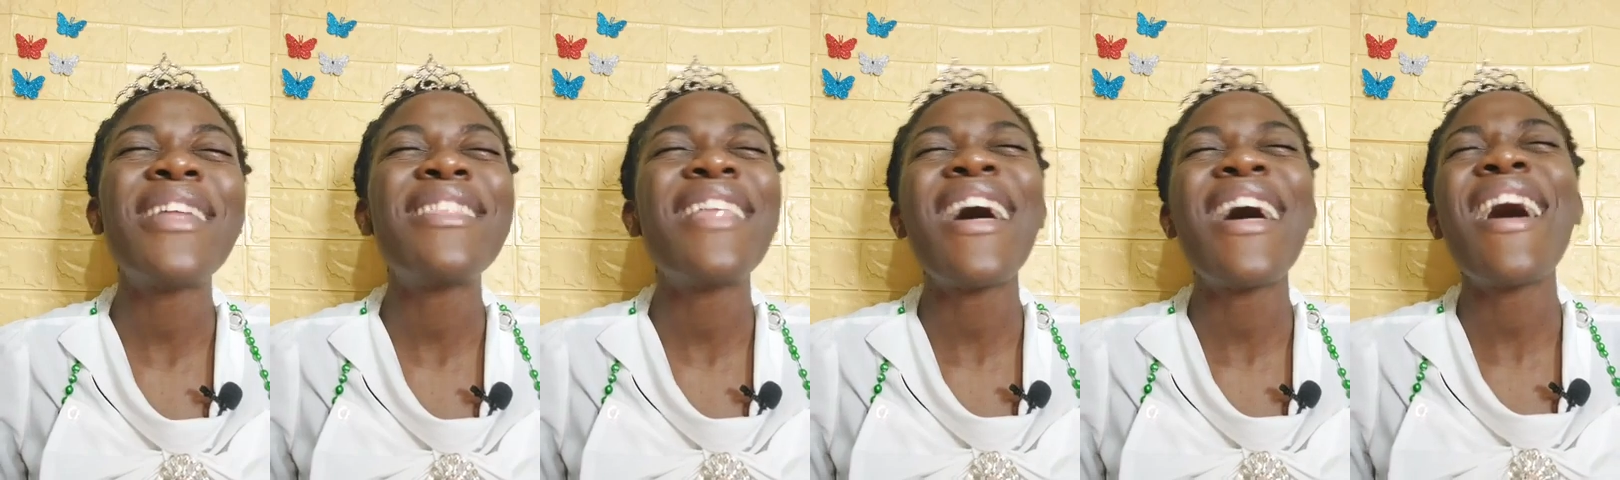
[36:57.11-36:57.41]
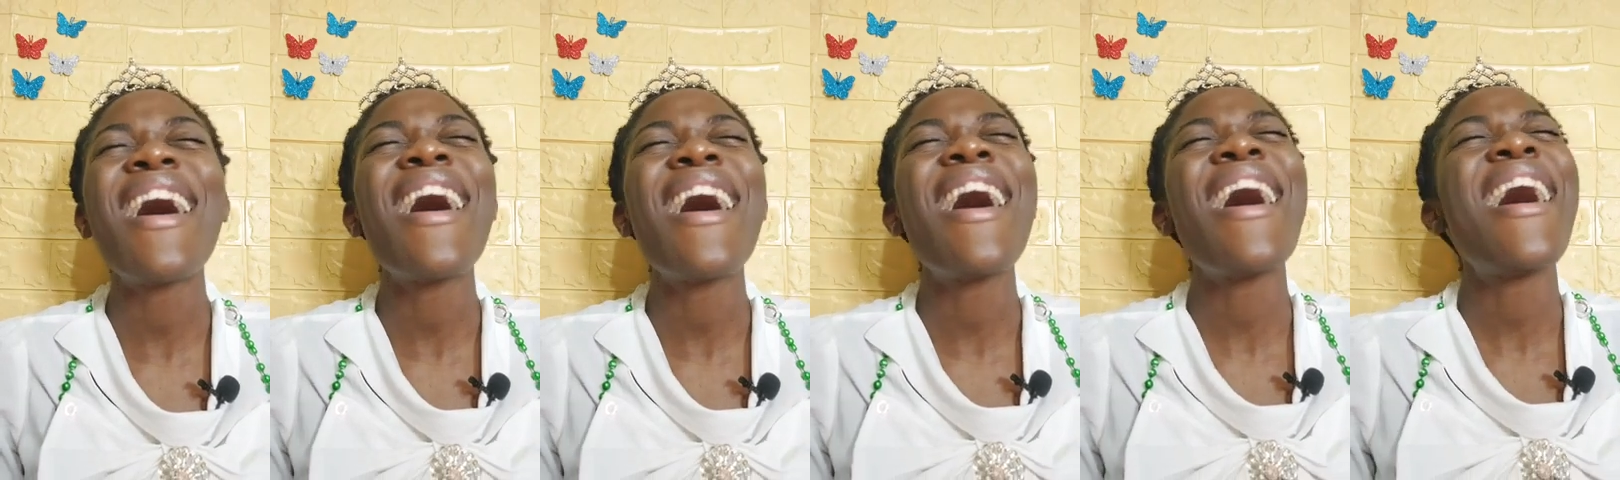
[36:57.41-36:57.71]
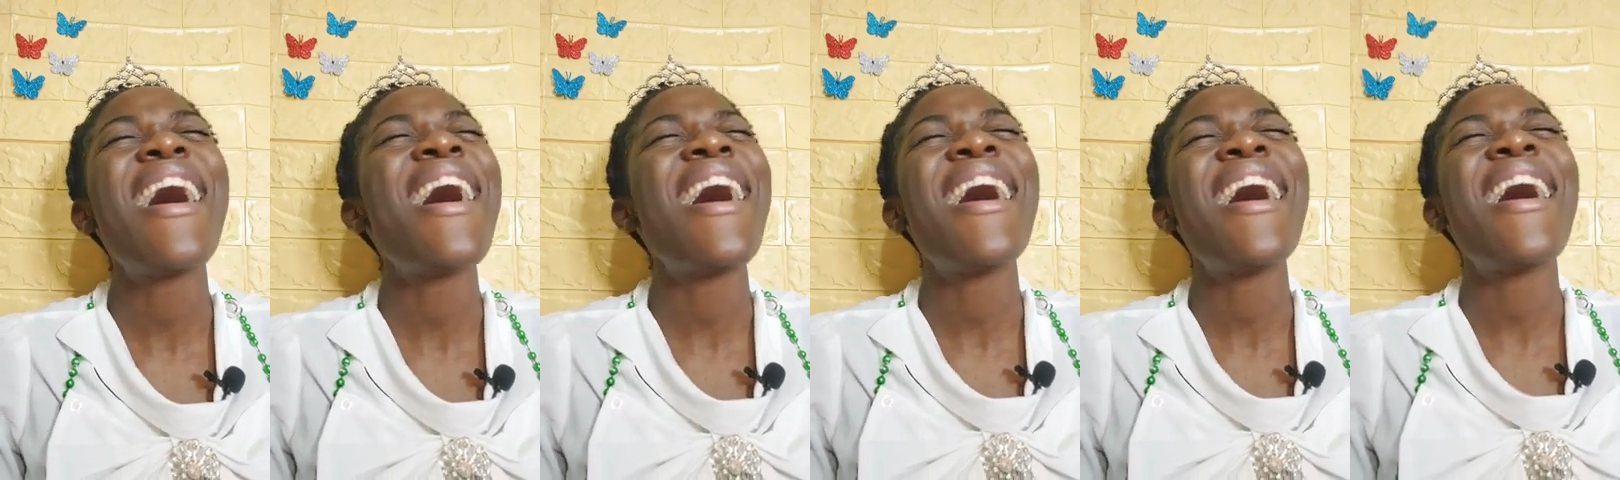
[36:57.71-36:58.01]

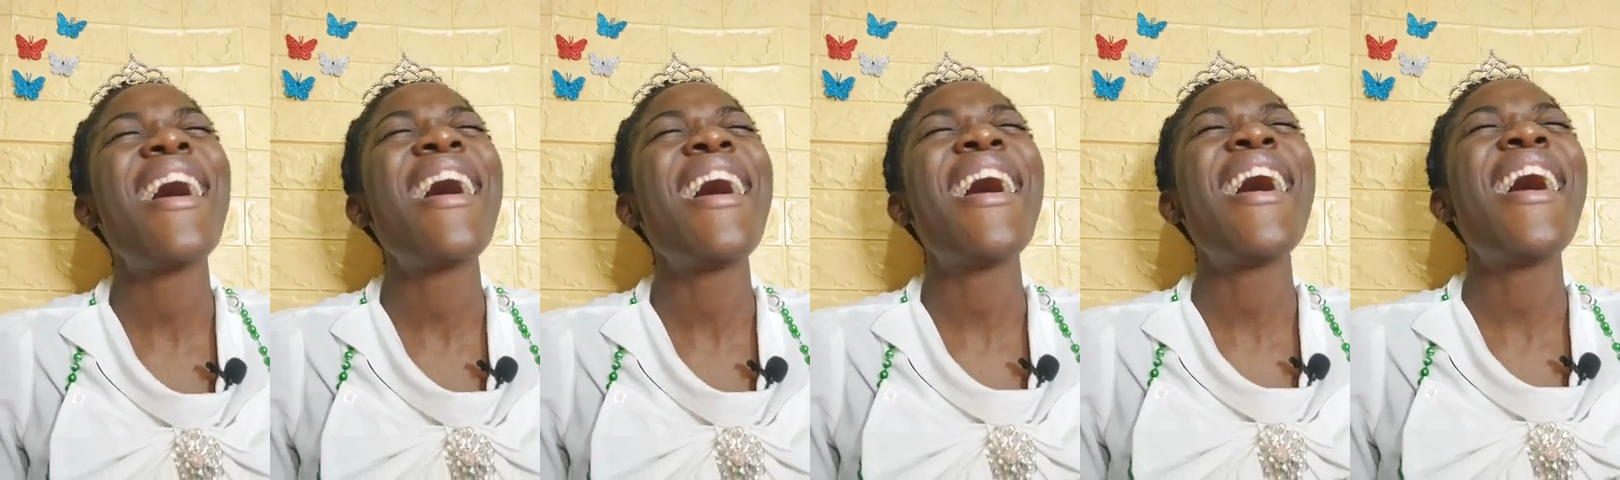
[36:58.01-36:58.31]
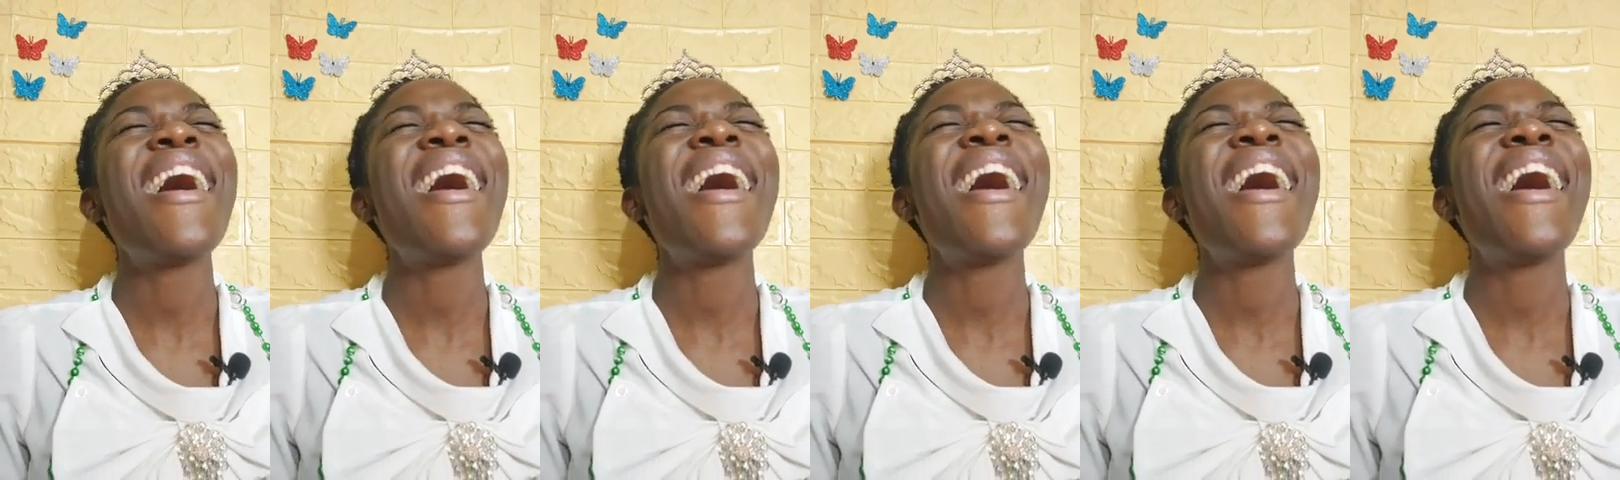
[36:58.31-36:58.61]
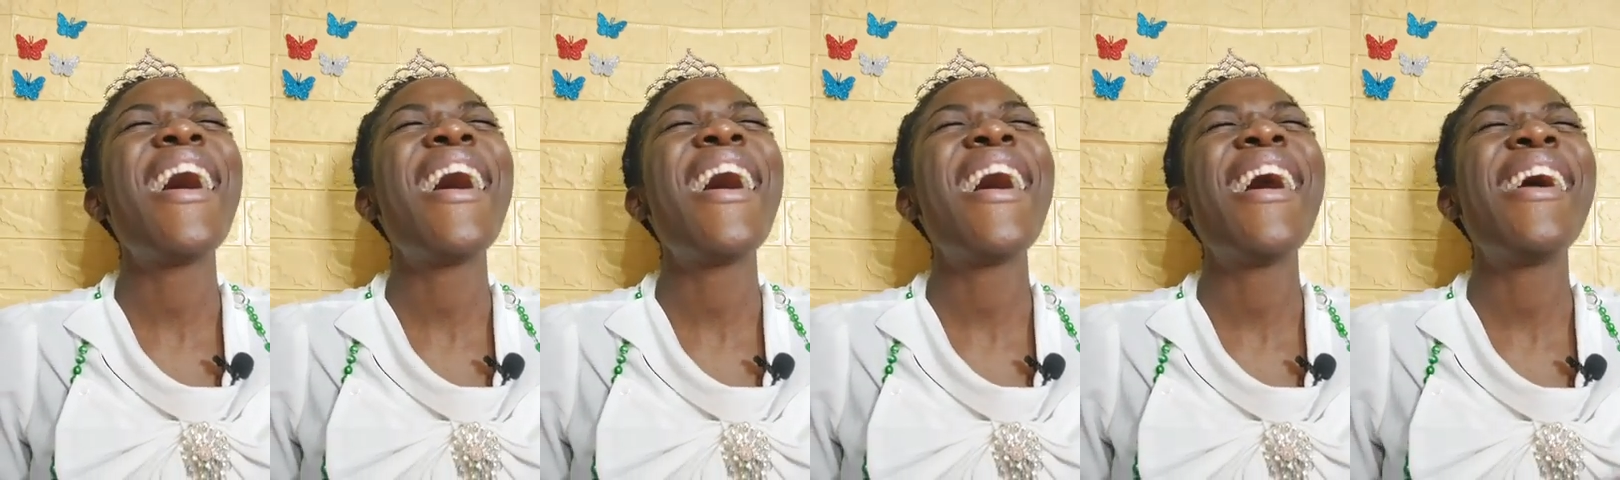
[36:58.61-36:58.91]

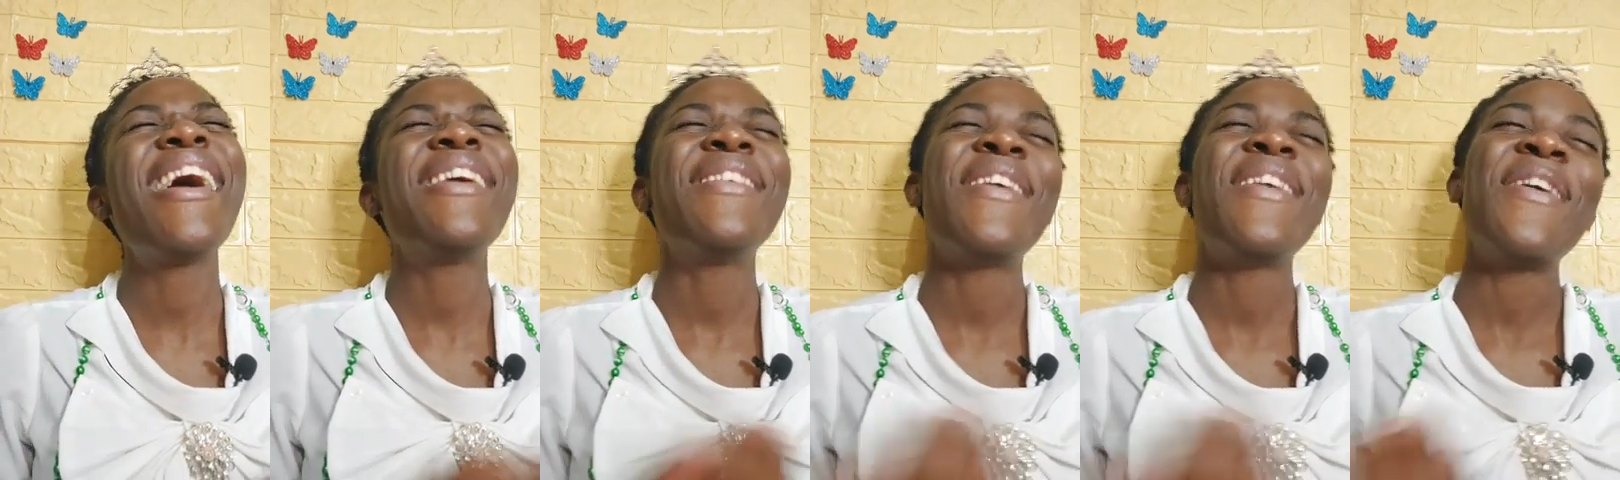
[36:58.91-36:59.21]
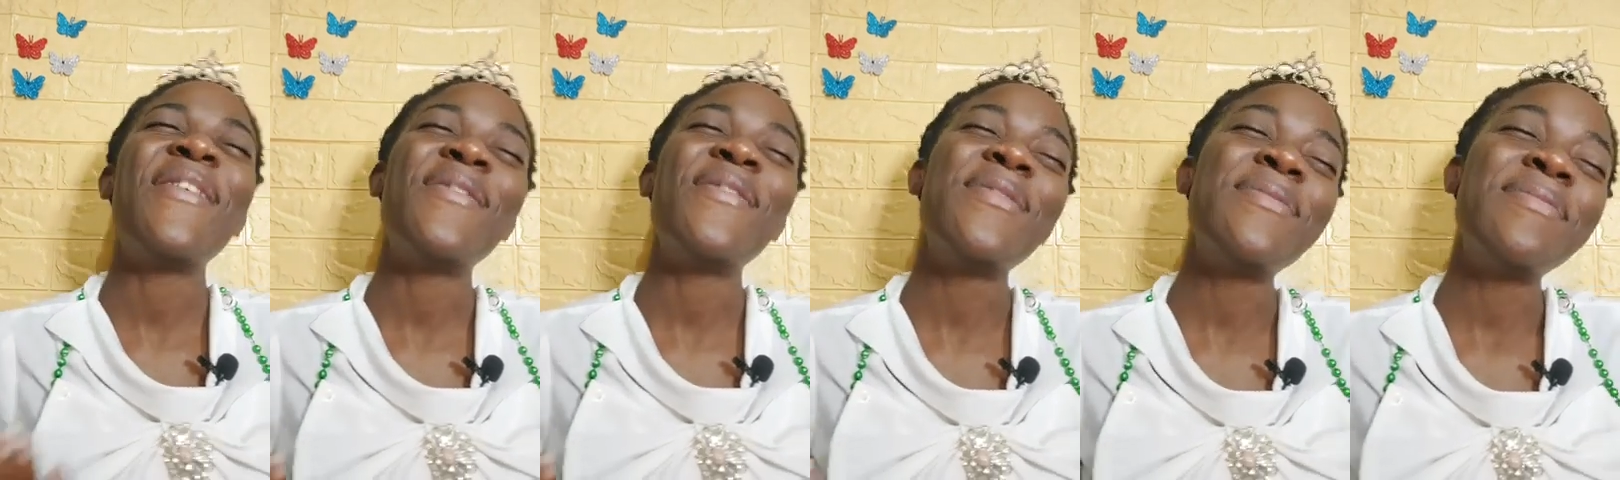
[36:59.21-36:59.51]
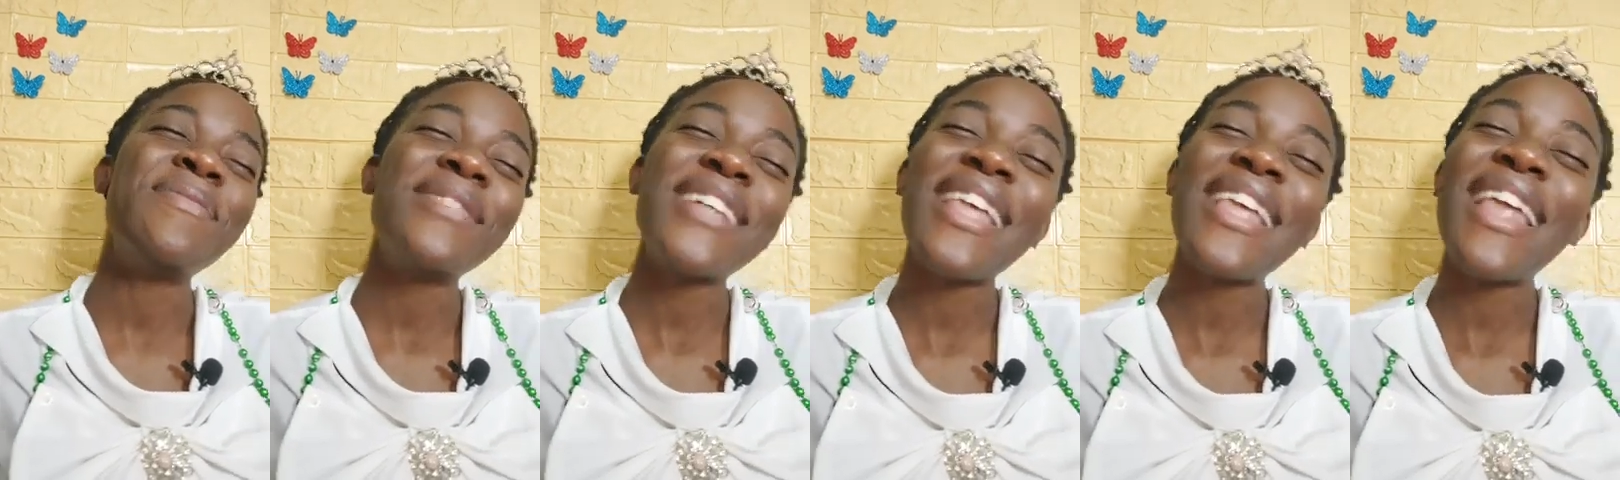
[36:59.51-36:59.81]
life.
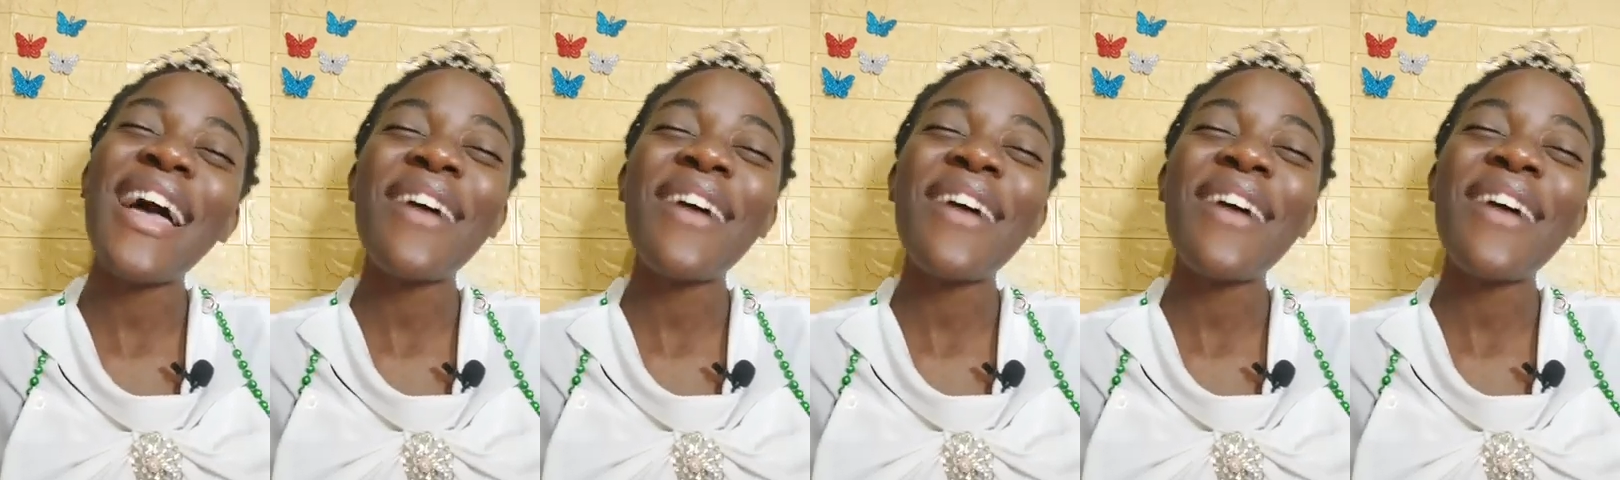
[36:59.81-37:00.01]
Whom shall I